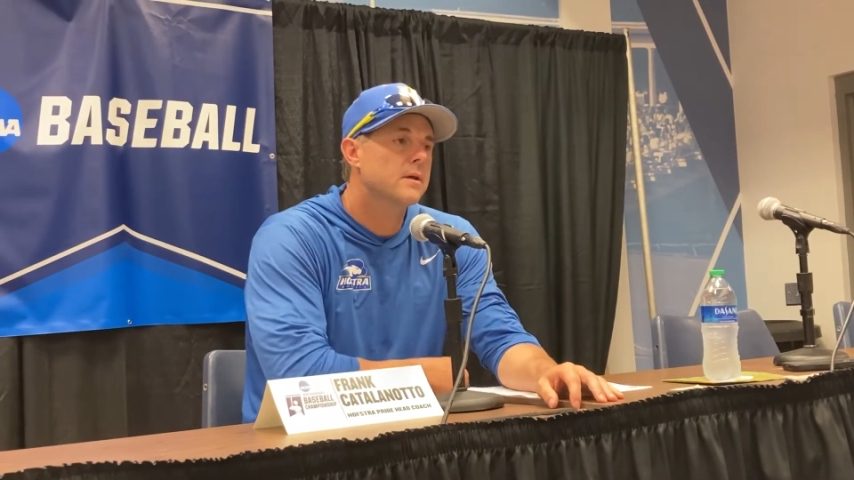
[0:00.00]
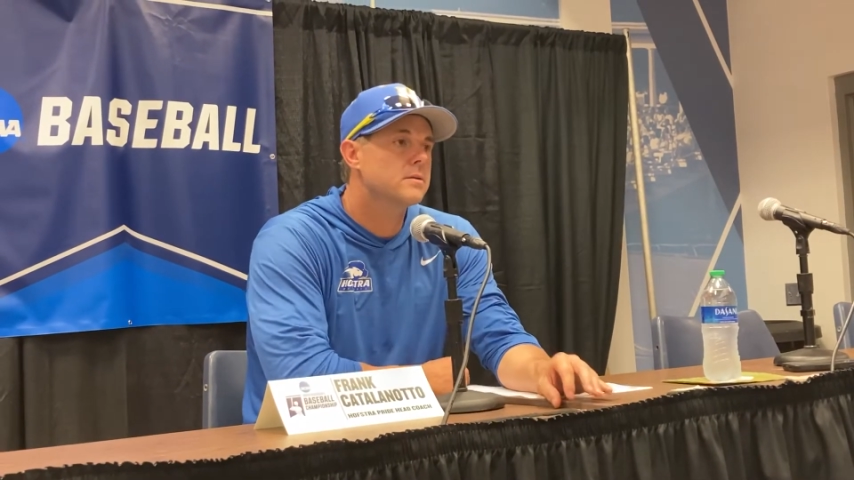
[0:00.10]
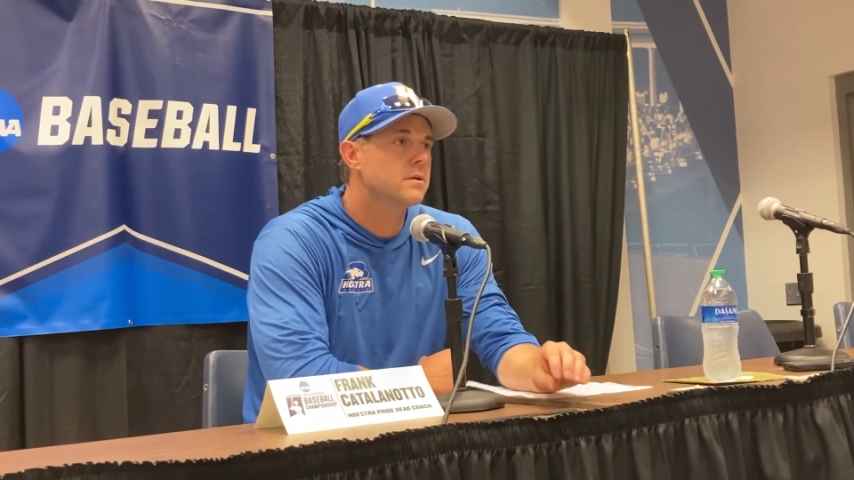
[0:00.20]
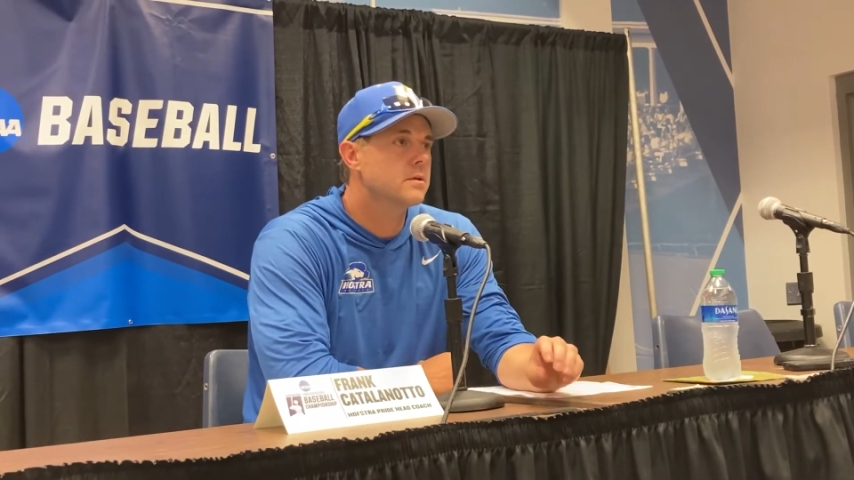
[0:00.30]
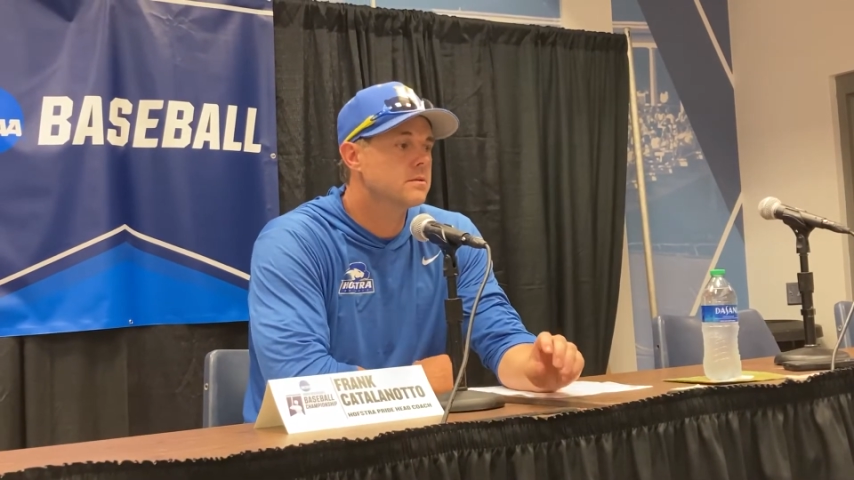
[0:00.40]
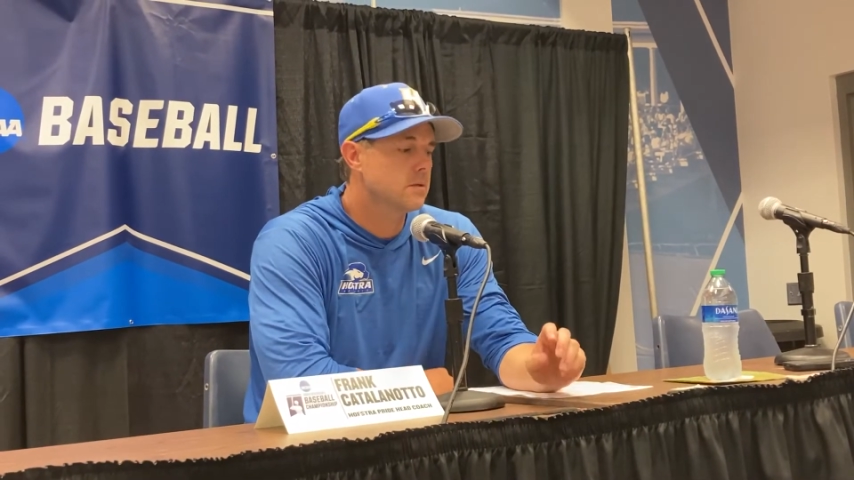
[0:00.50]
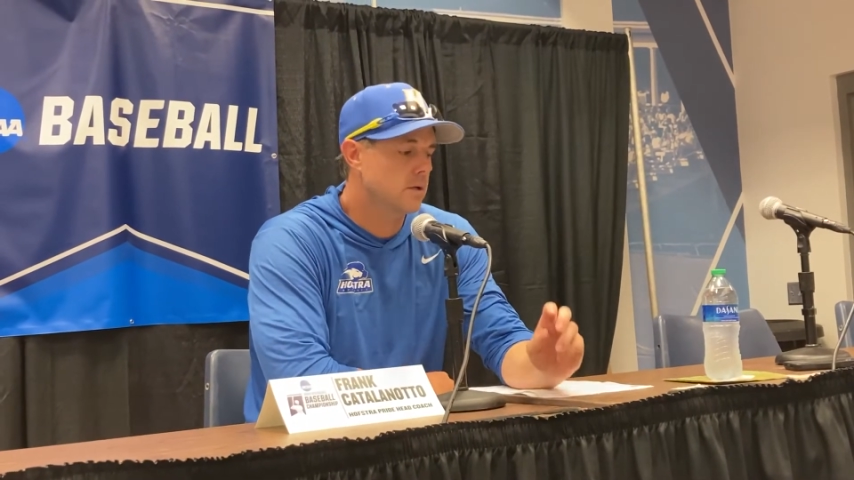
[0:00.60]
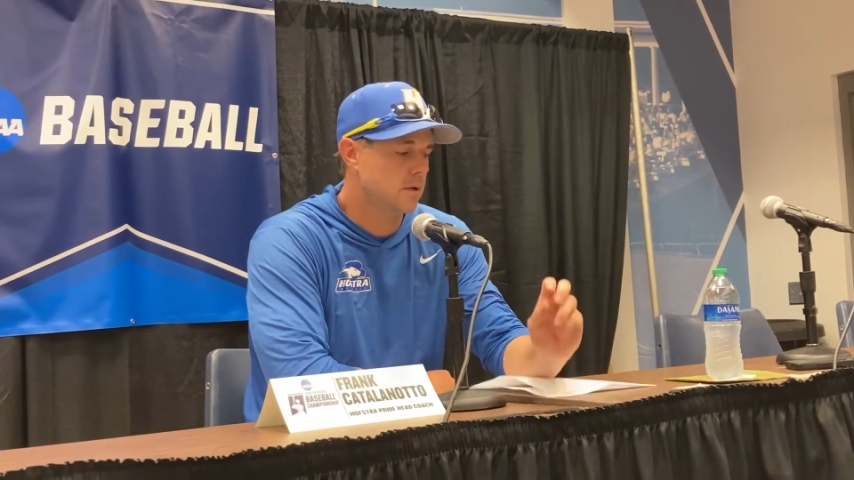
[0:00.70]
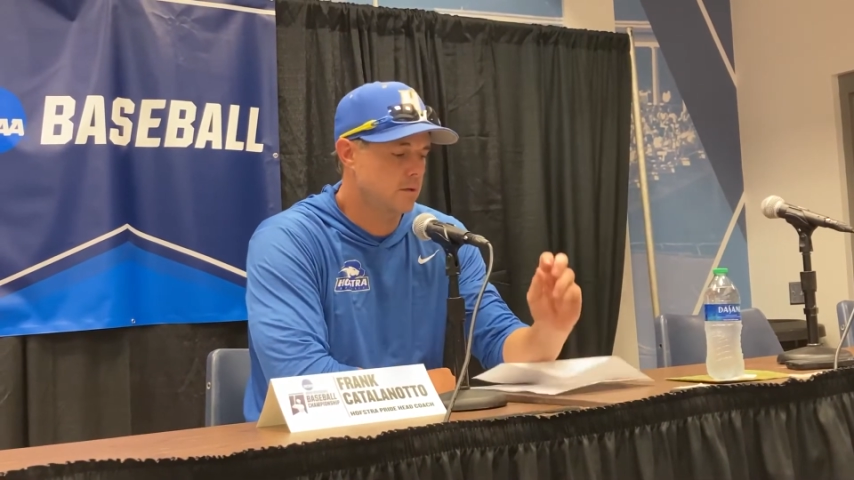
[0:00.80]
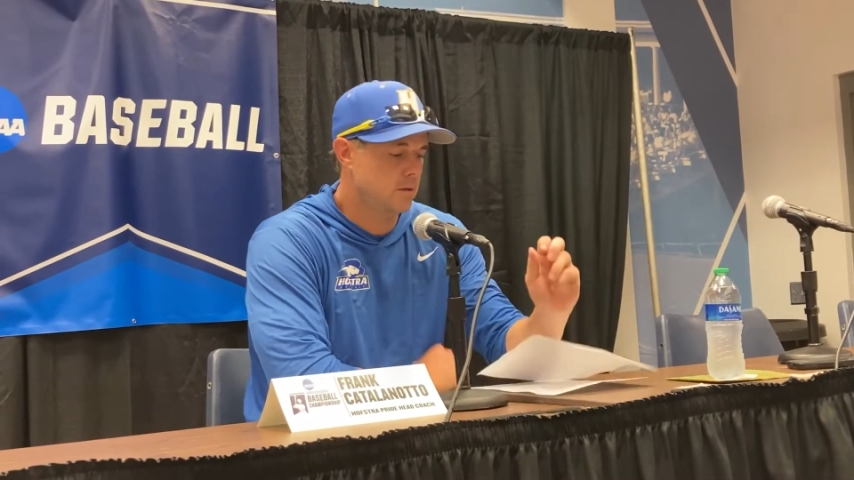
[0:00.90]
it's
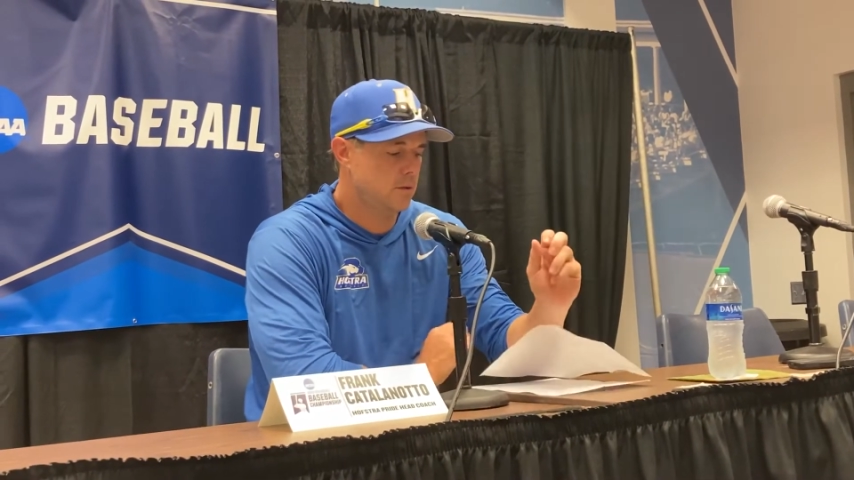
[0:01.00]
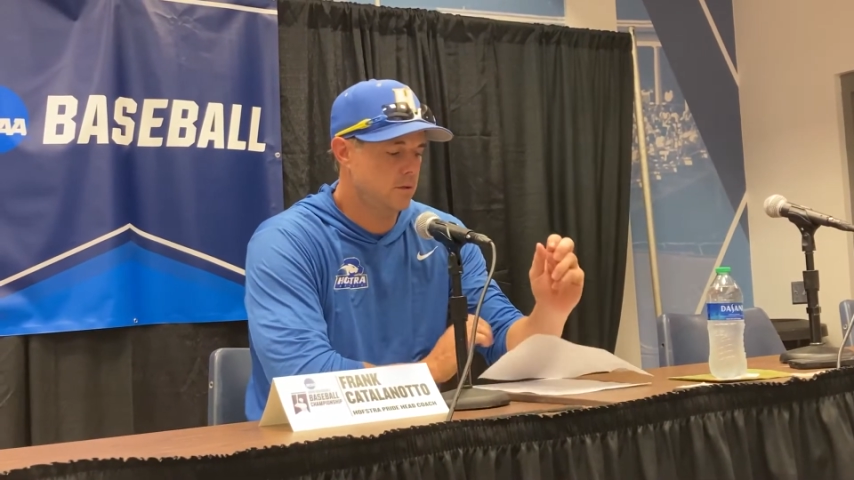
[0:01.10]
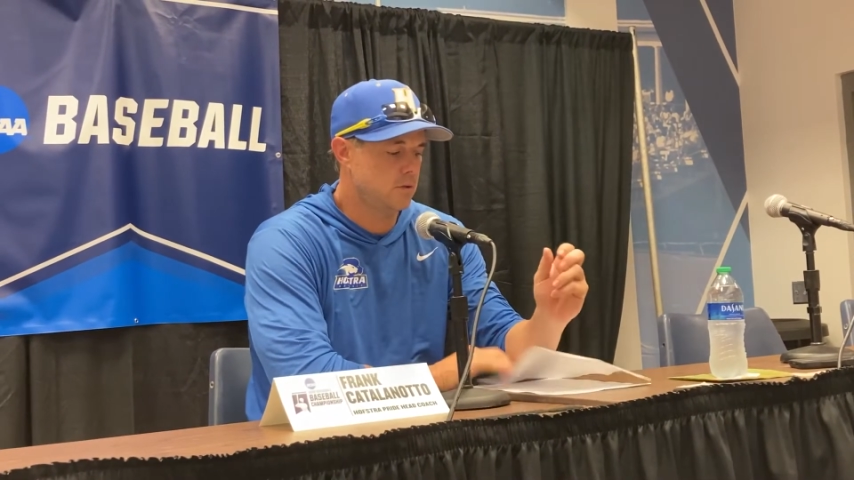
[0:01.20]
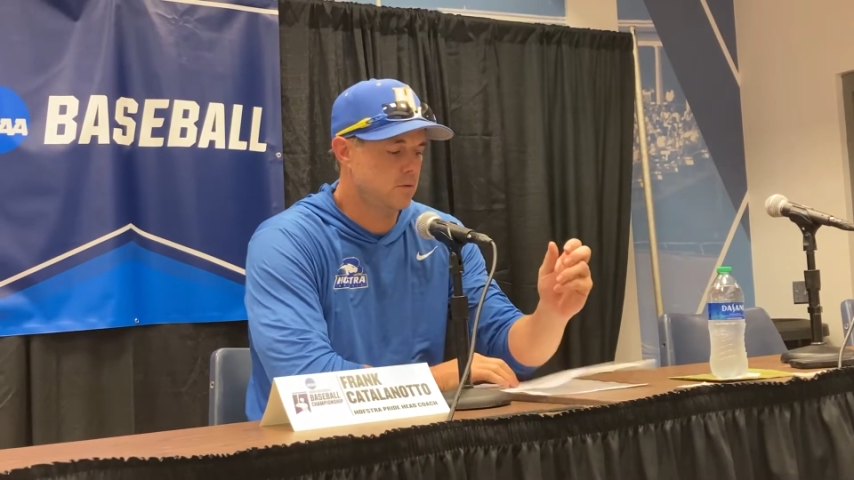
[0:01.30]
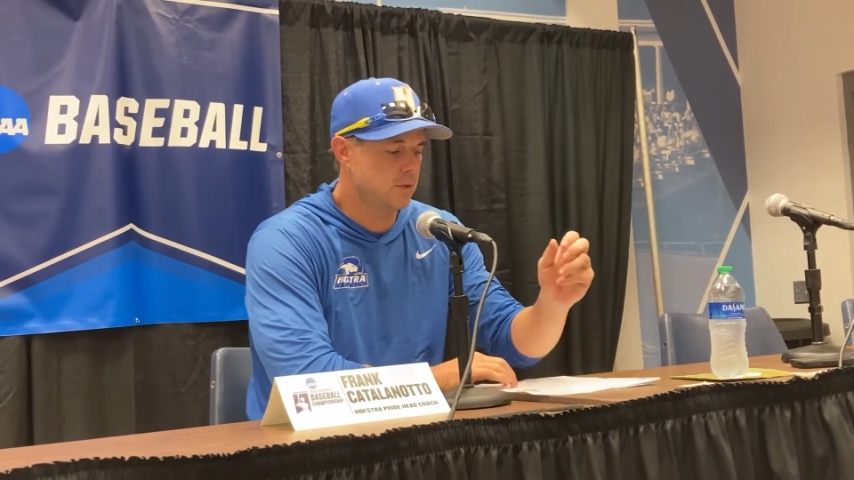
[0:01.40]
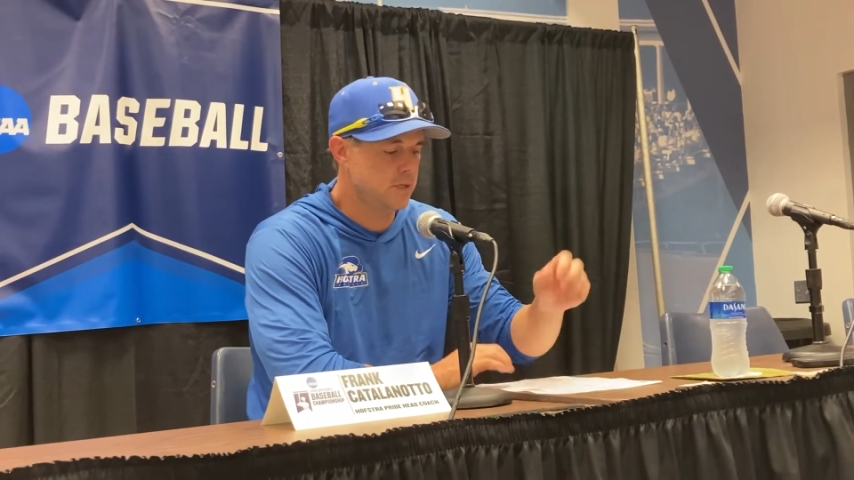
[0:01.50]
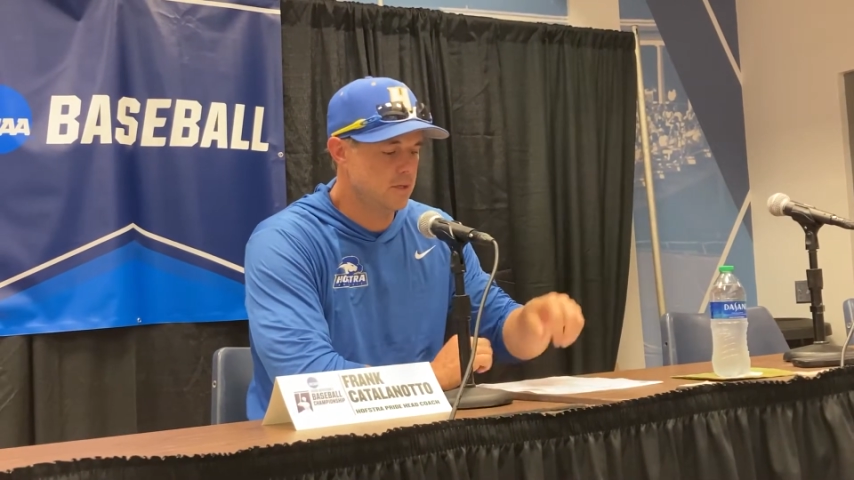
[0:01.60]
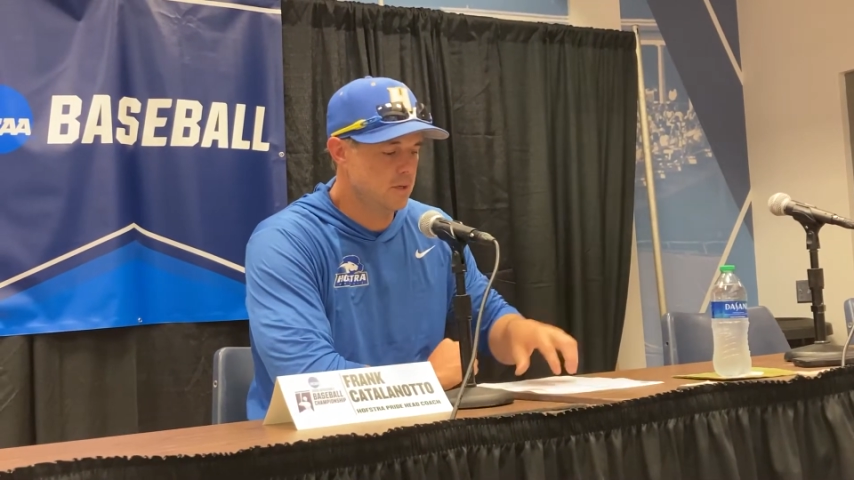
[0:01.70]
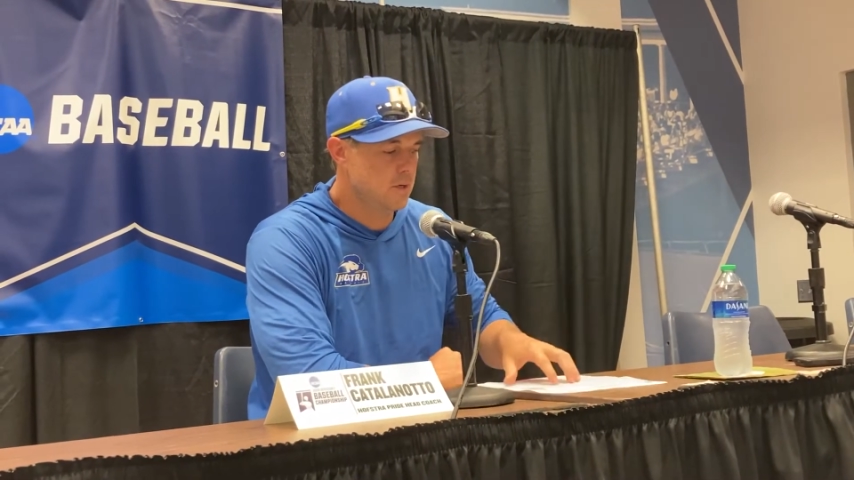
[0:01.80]
only,